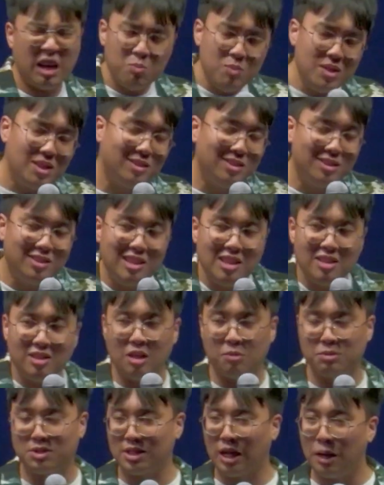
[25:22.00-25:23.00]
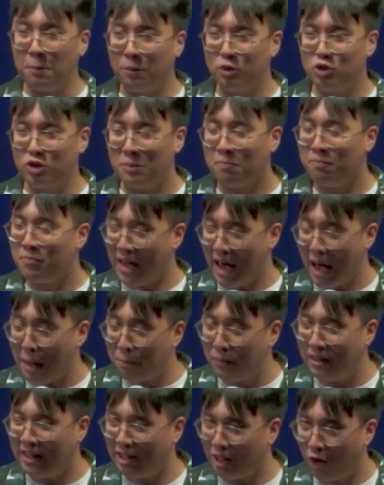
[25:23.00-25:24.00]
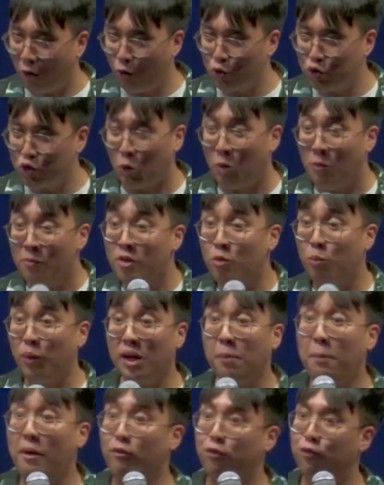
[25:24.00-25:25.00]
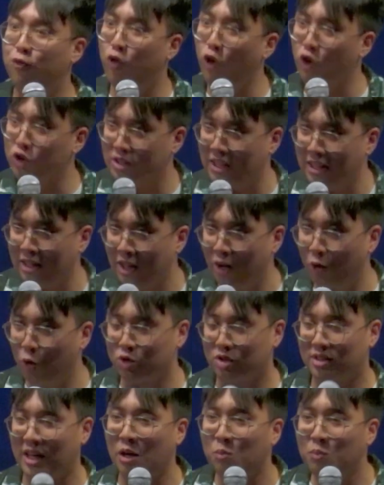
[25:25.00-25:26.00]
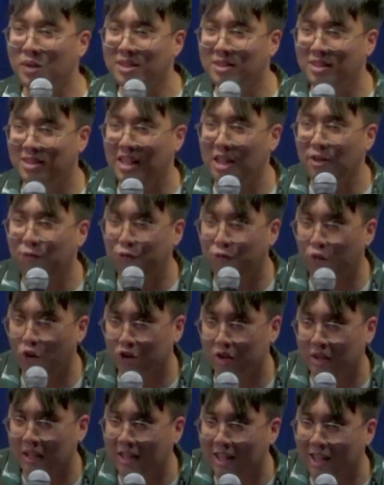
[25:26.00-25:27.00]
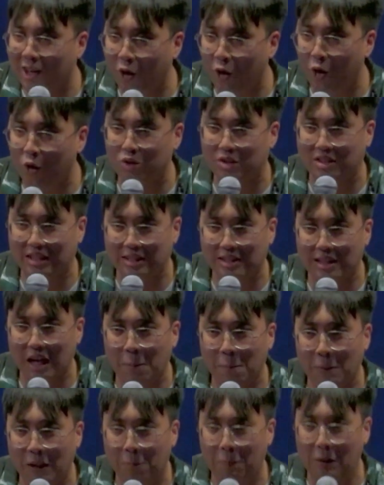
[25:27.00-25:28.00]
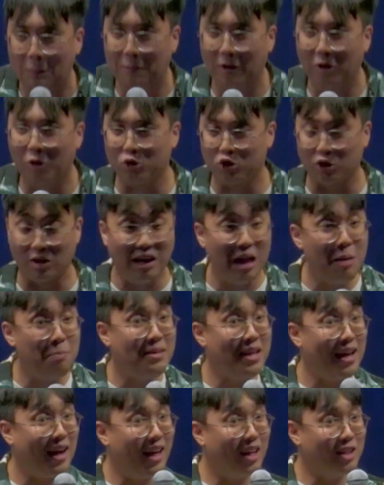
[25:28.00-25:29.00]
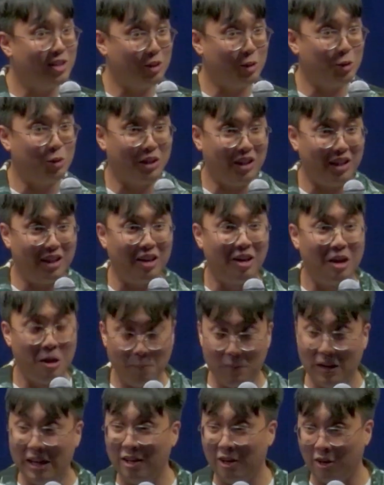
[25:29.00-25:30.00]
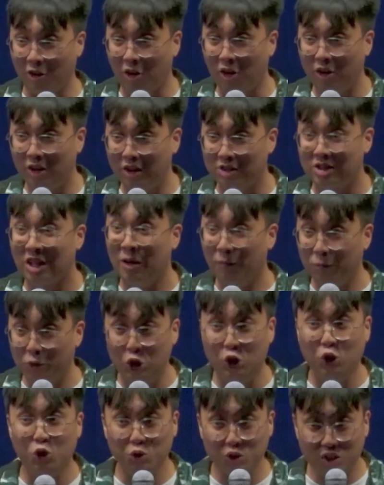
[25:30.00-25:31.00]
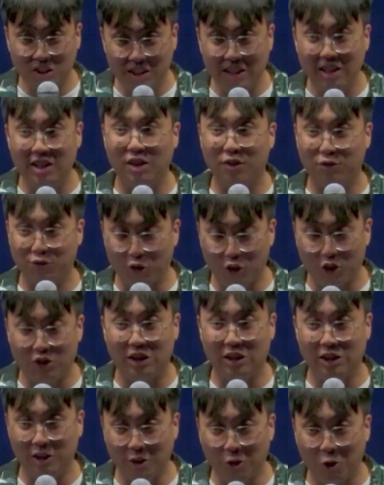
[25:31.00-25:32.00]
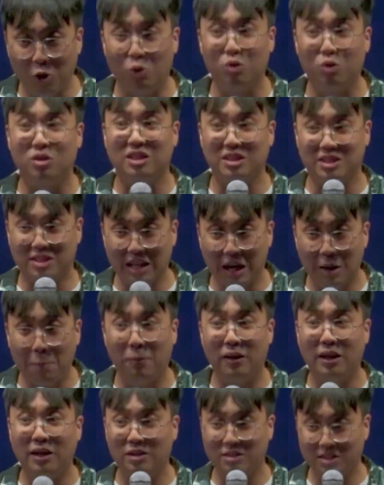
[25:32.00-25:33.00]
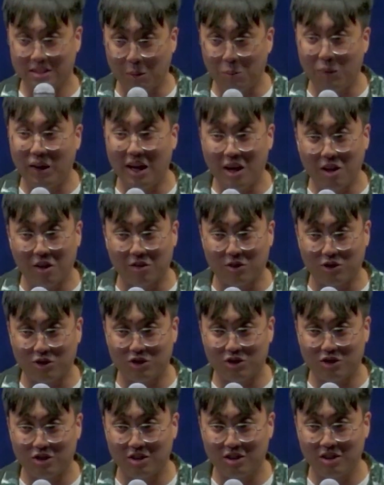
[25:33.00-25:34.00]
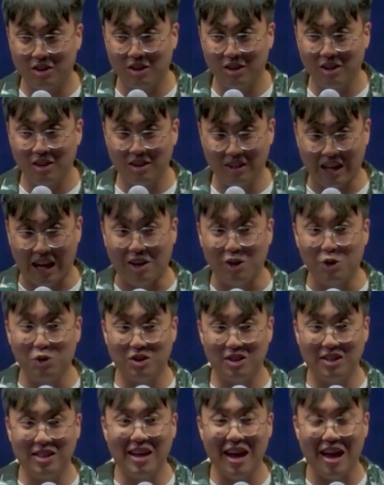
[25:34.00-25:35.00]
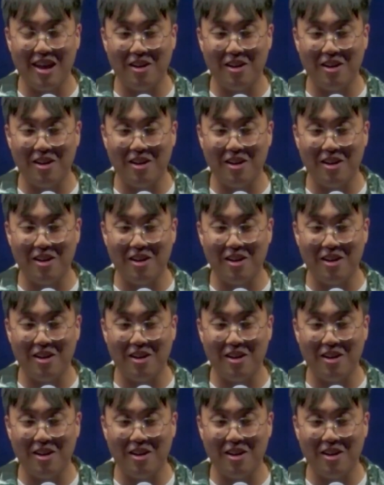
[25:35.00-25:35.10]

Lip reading: we see discipleship happening also? What about 14-year-olds? Can we see 14-year-olds discipling people also? Let me ask you here, plain and honest, do you see a 14-year-old discipling someone else? Can you see that?